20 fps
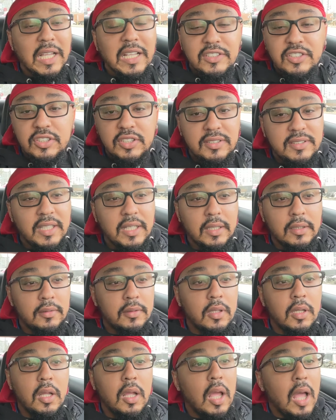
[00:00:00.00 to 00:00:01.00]
That's just it.
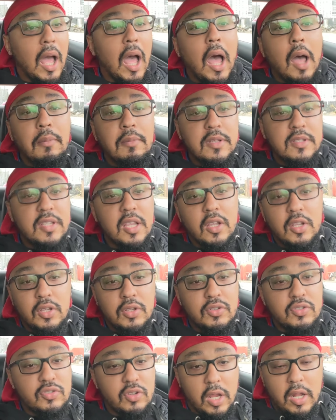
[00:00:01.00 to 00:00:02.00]
I'm gonna tell
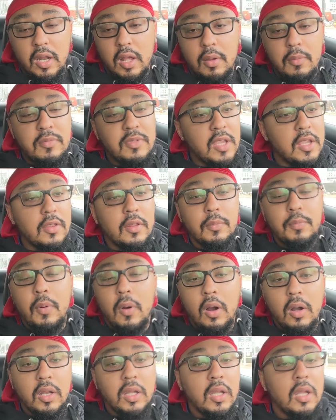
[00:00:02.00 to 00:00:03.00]
you straight up. Neither
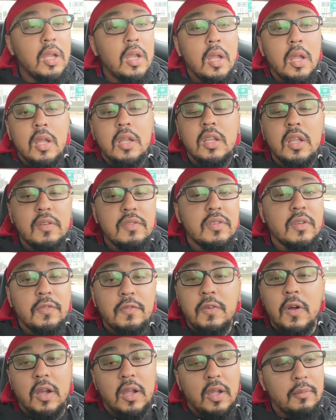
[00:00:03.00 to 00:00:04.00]
party gives a
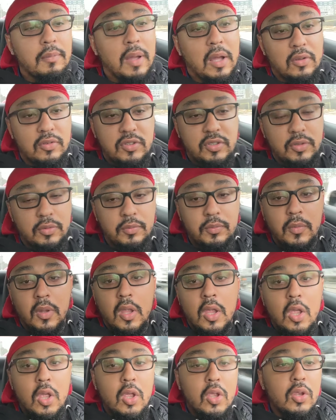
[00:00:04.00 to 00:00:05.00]
fuck about
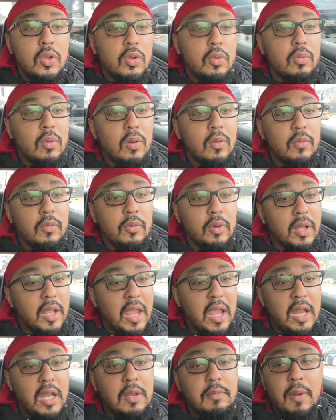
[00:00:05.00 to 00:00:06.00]
you. you
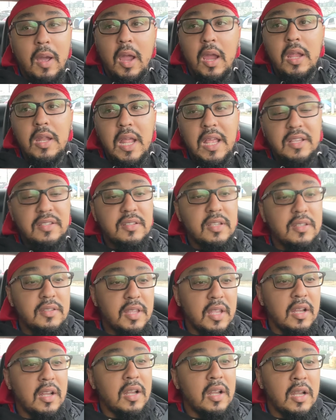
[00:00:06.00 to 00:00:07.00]
anybody that sit
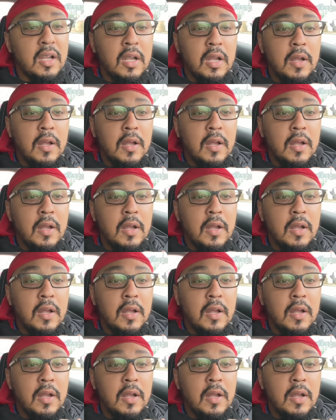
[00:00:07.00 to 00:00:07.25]
there